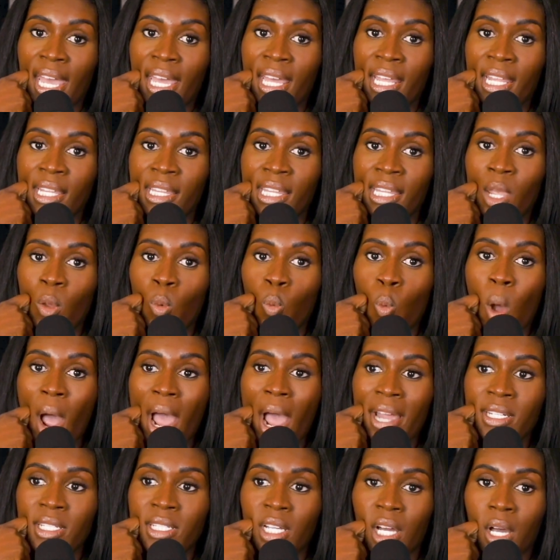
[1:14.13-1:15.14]
and they
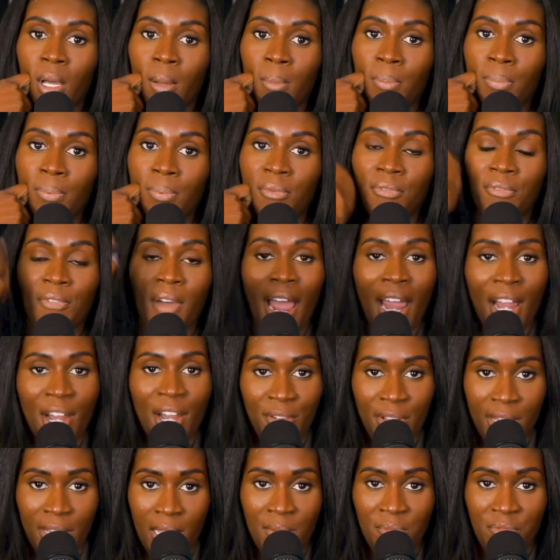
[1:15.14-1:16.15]
wind up
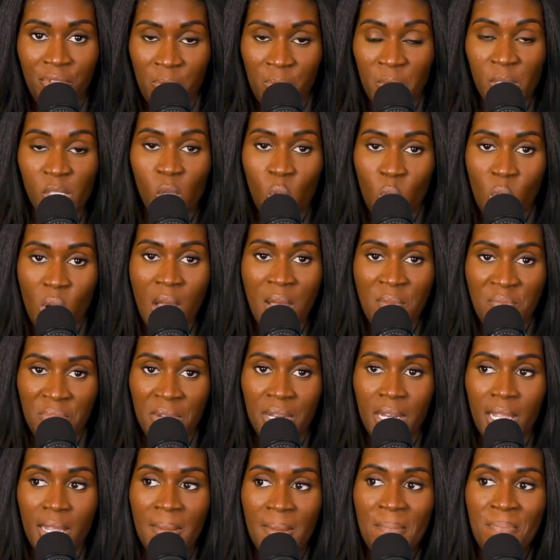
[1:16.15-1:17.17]
firing him from his own
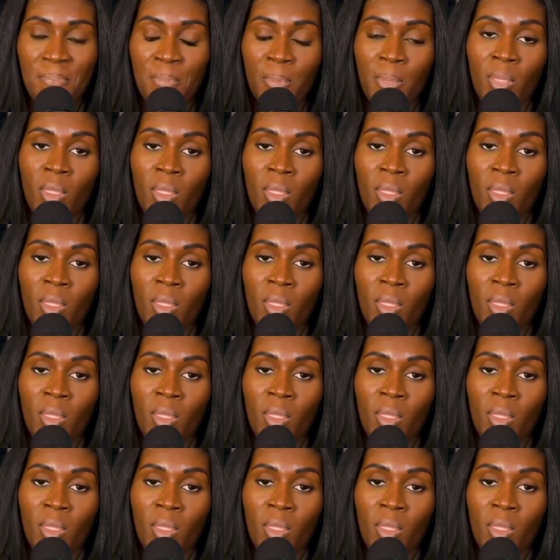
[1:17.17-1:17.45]
company.